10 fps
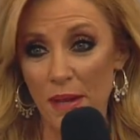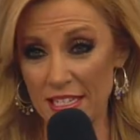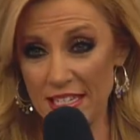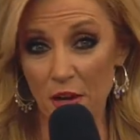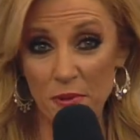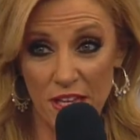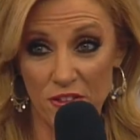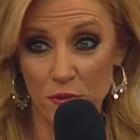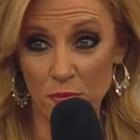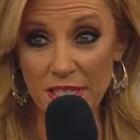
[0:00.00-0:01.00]
He said, I would
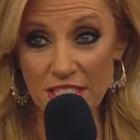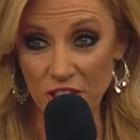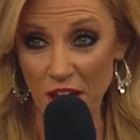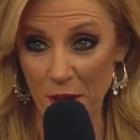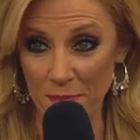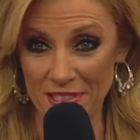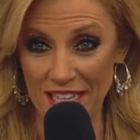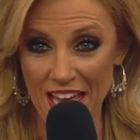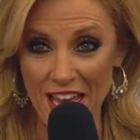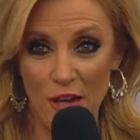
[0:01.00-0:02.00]
get three jobs
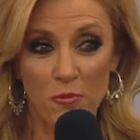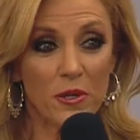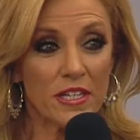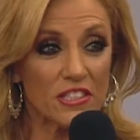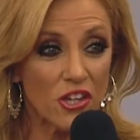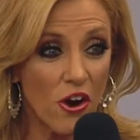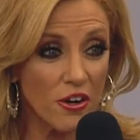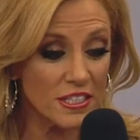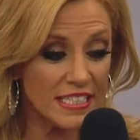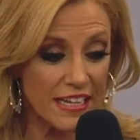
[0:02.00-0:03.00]
and work as
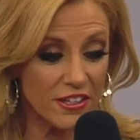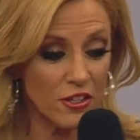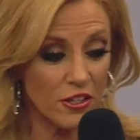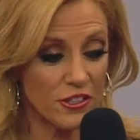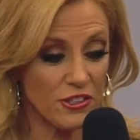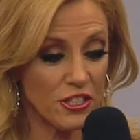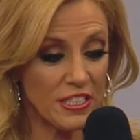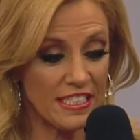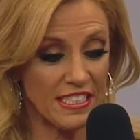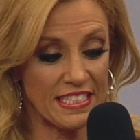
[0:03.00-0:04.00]
hard as I could
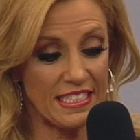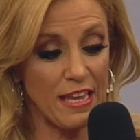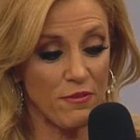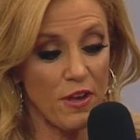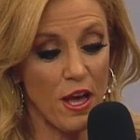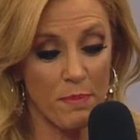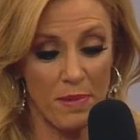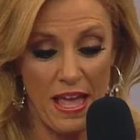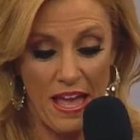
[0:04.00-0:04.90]
just to save up